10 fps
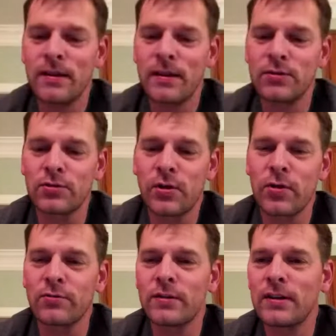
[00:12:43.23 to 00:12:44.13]
a
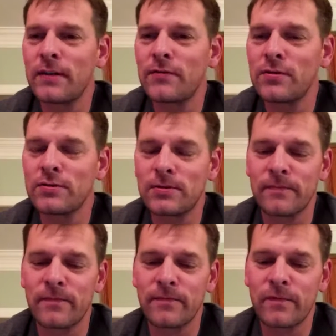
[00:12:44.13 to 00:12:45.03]
drone to deliver you some
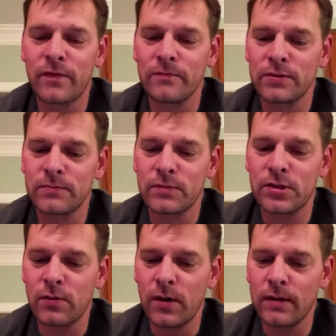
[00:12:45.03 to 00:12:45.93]

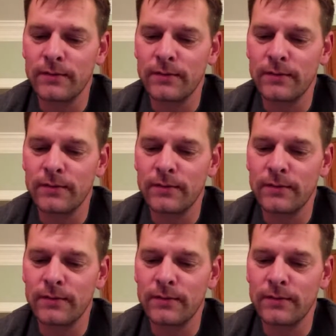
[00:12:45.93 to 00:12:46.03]
cheerwine.